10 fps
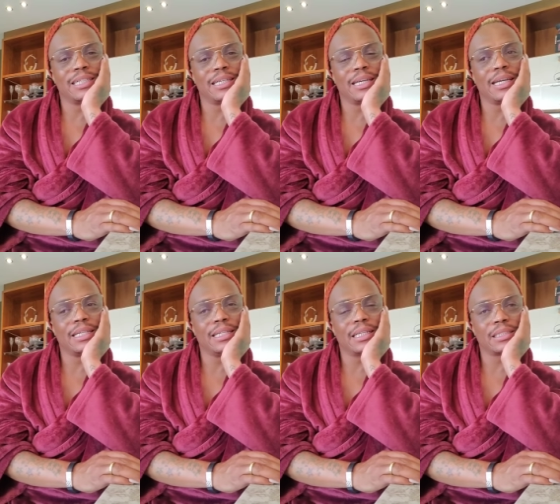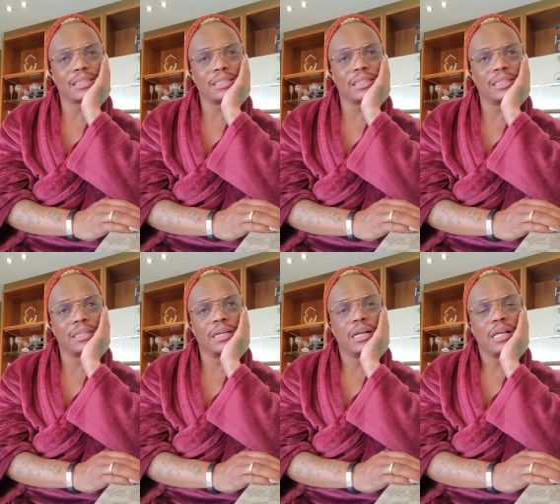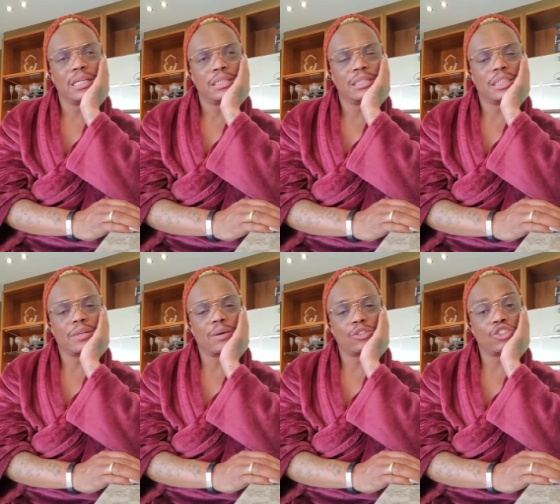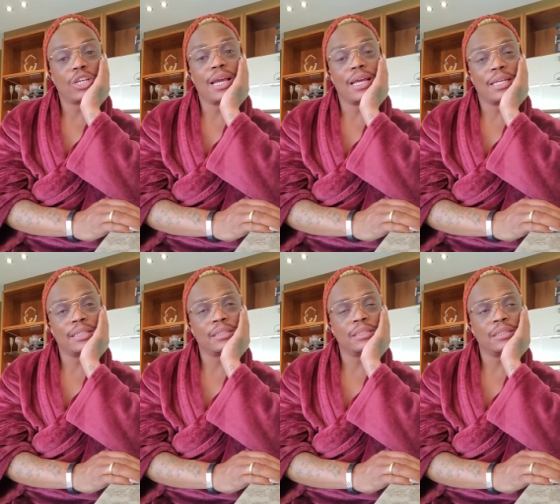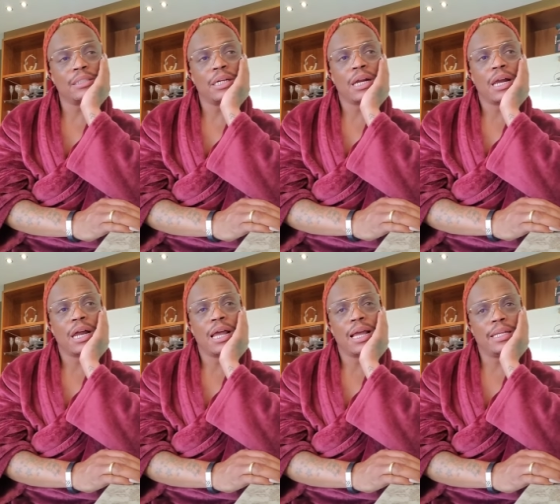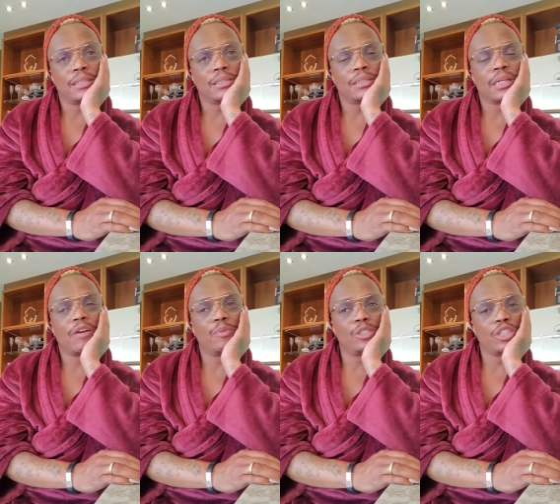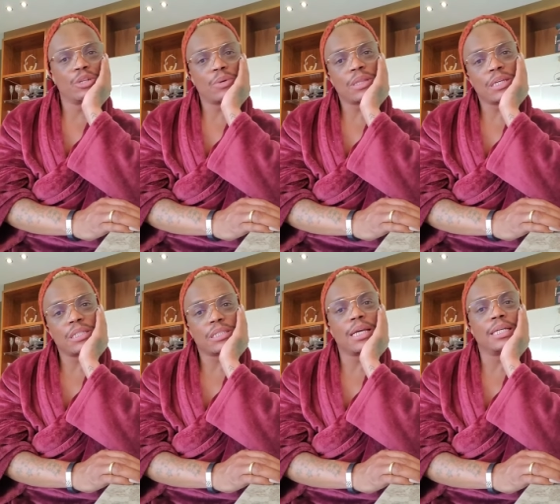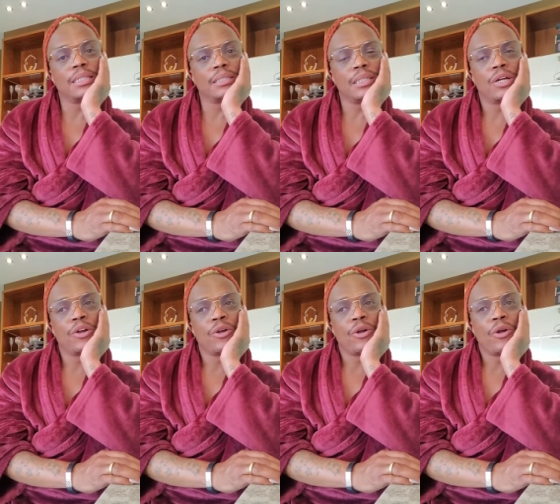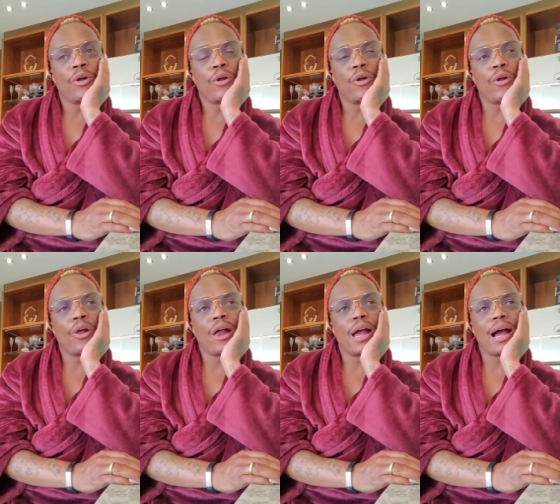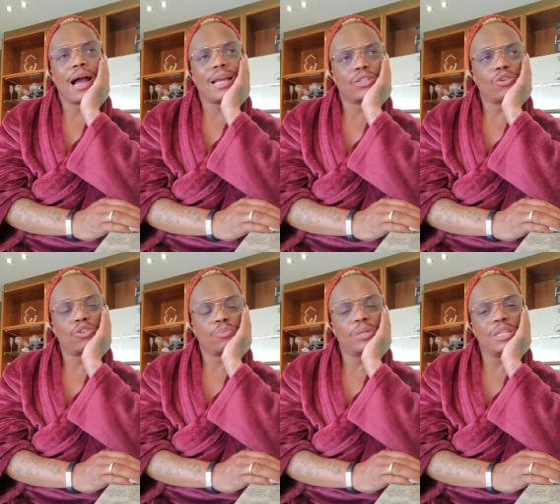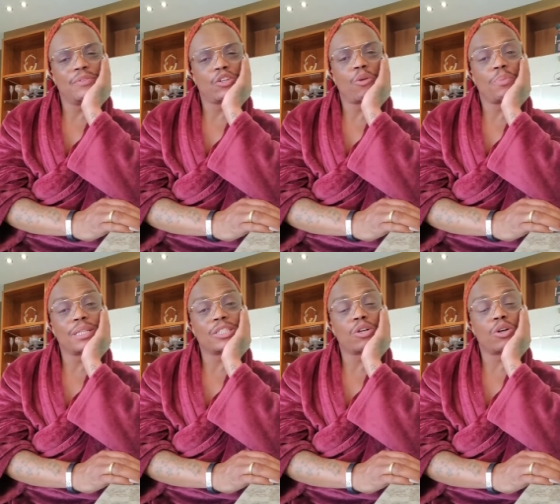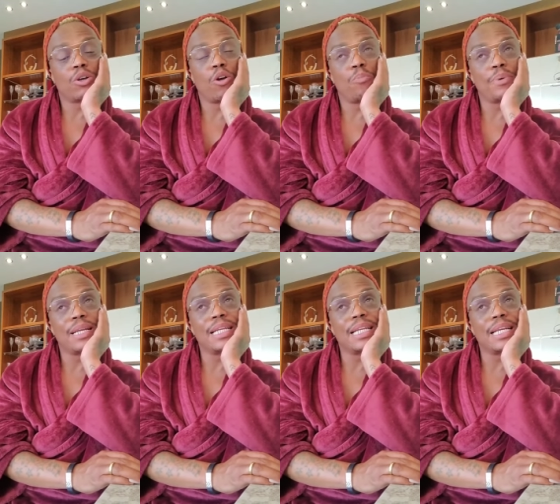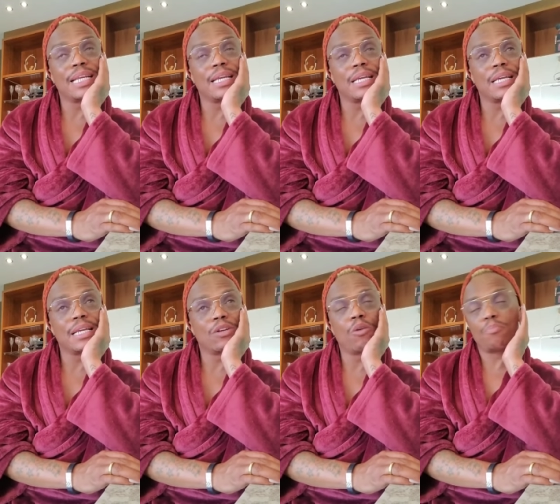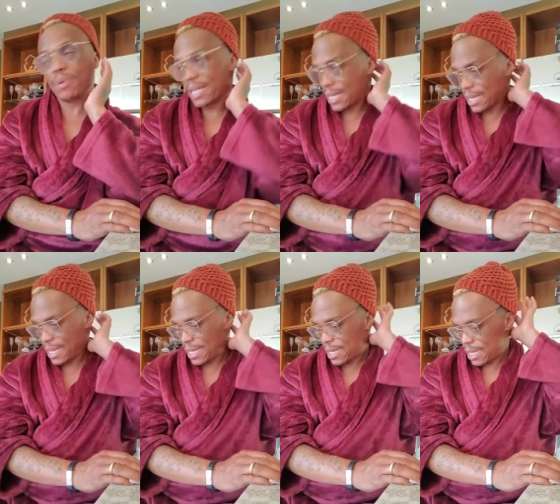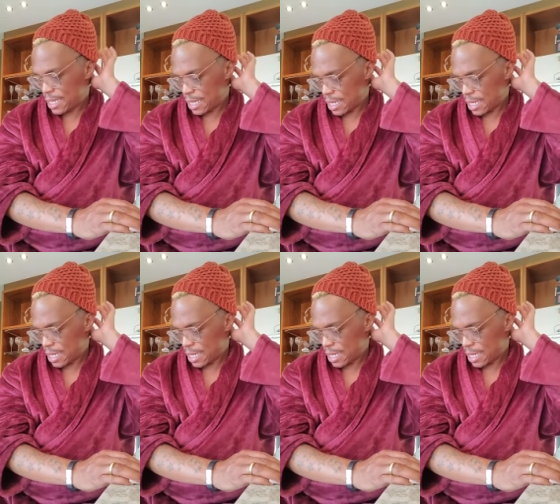year, early last year, around Jan, and I've been dealing with it. And I don't believe it completely, completely, it completely